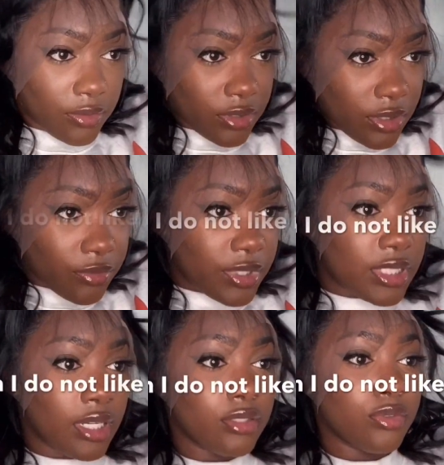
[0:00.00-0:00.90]
For some
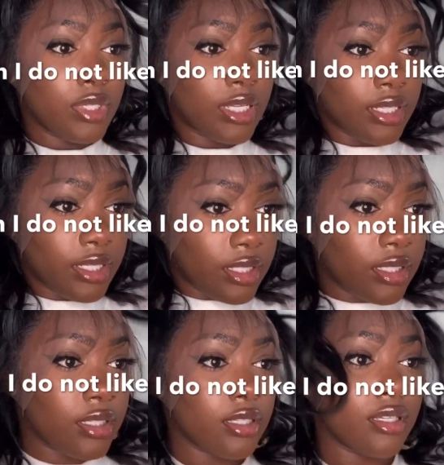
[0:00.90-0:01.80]
reason I do not like
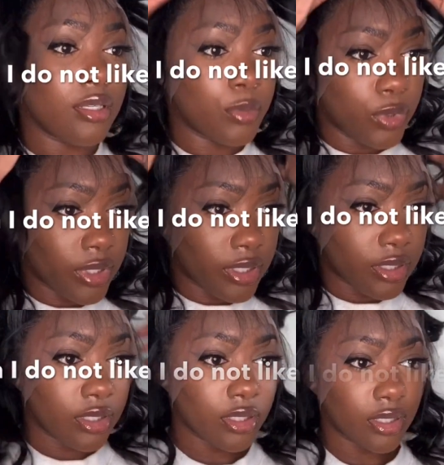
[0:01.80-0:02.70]
it anymore.
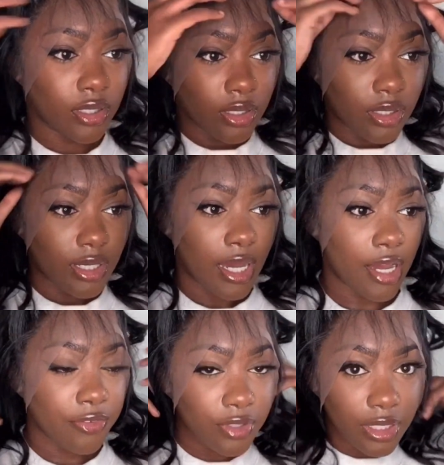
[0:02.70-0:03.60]

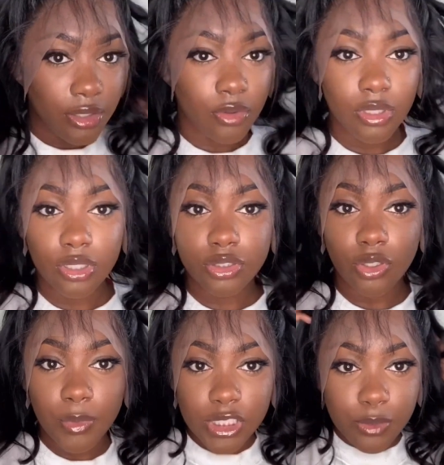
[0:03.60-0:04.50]
I feel like it would look so
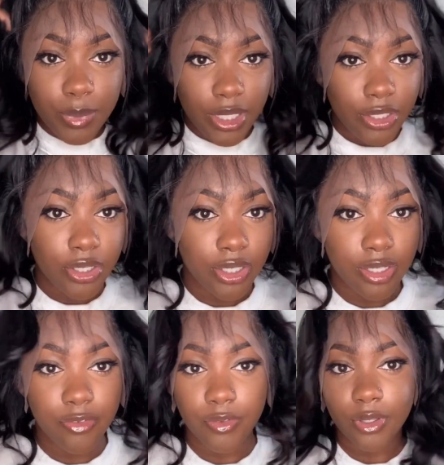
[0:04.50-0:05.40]
much better
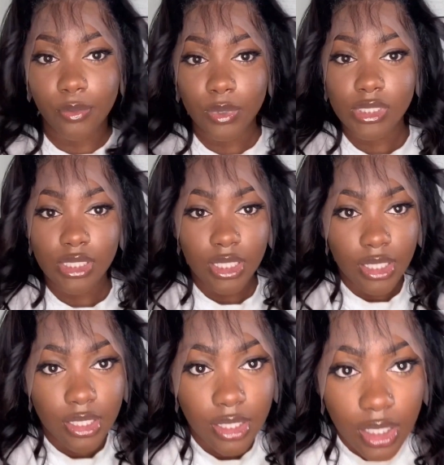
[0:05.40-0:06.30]
if it was
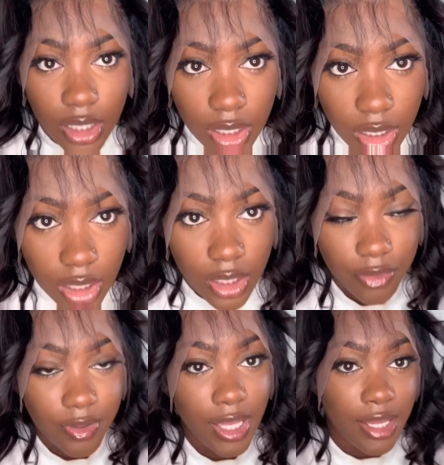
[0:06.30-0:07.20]
in,
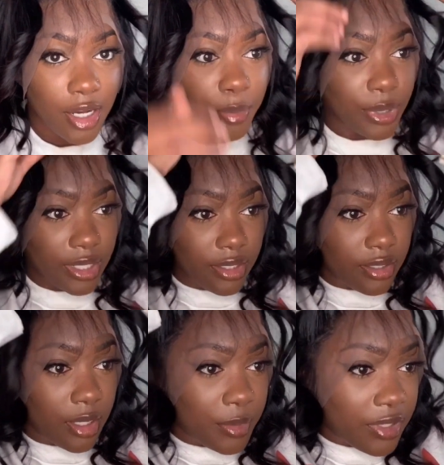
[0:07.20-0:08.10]
if it had a
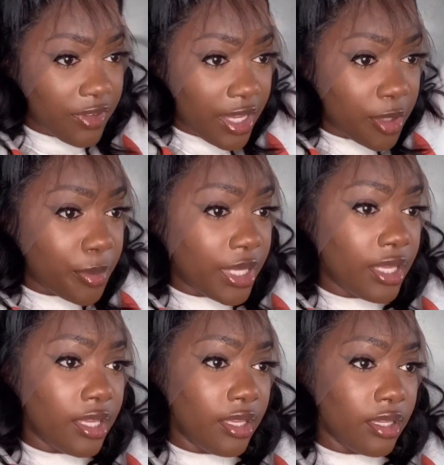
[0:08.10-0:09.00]
bun. I mean, if it had it
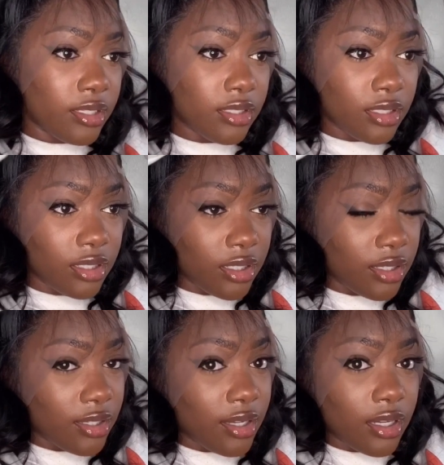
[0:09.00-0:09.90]
banged.
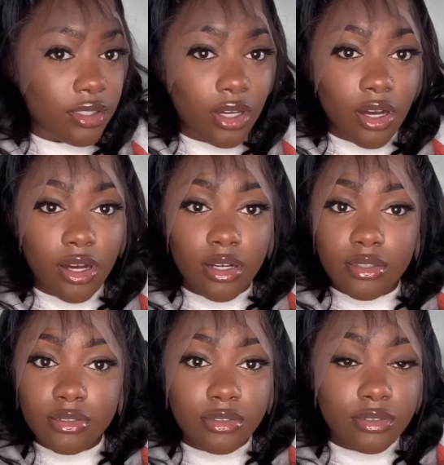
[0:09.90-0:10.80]
Y'all,
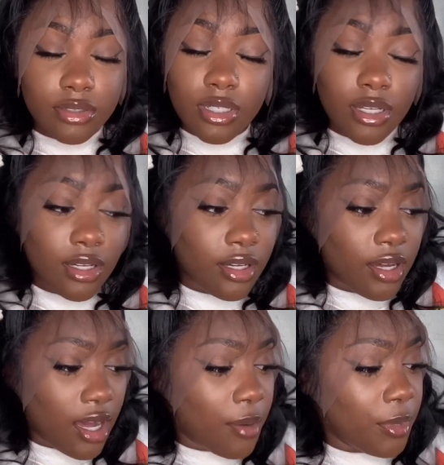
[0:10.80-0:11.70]

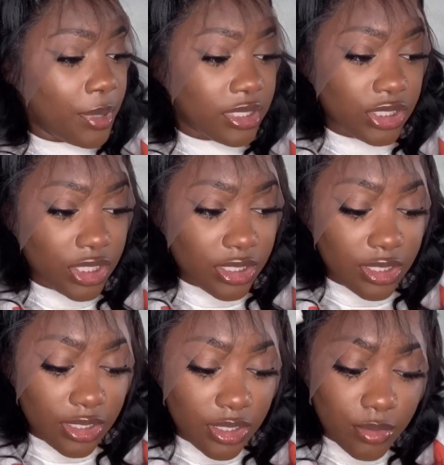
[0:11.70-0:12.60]
I'm about to just
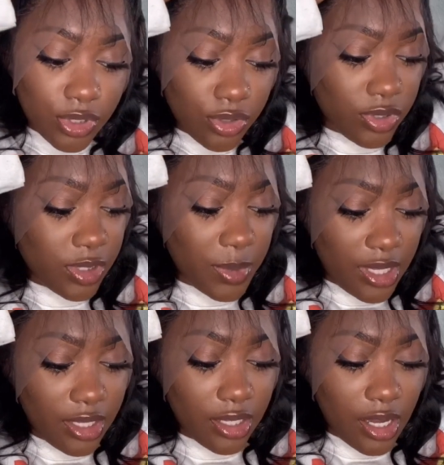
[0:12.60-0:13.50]
attempt to do this thing.